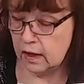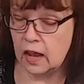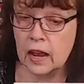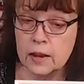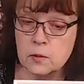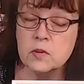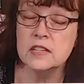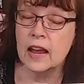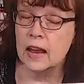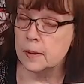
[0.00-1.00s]
I
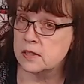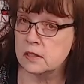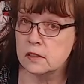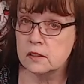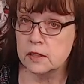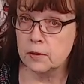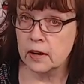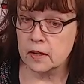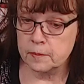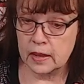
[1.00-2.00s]
would absolutely
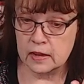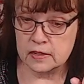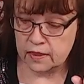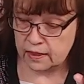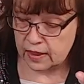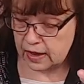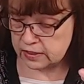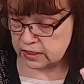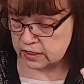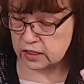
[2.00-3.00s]
recommend
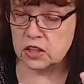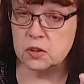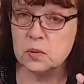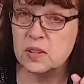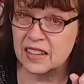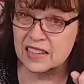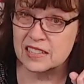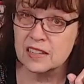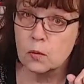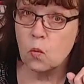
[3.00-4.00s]
that you
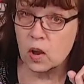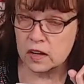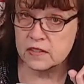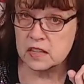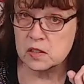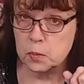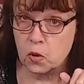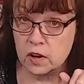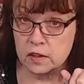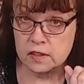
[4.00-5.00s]
get one of these
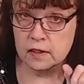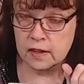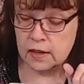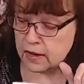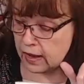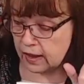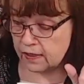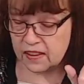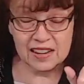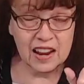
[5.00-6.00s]
boards.
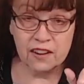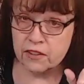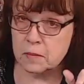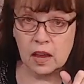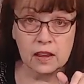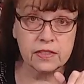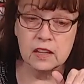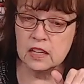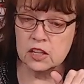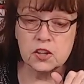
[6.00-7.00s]
And then every month
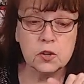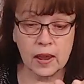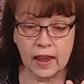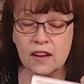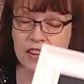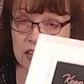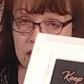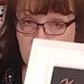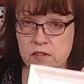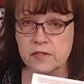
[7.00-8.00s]
you have a
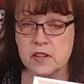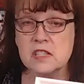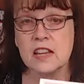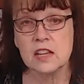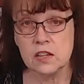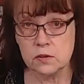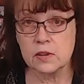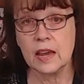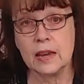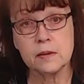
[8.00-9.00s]
surface that you
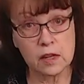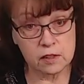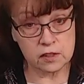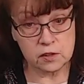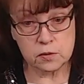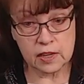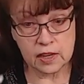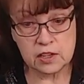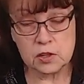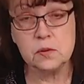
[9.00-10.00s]
can, you
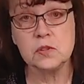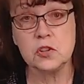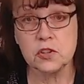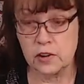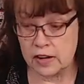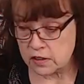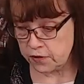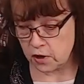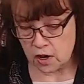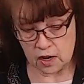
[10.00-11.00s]
can use your
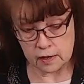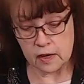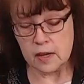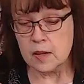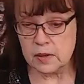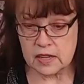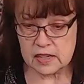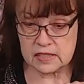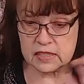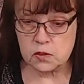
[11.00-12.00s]
transfer on
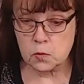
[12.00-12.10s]
because this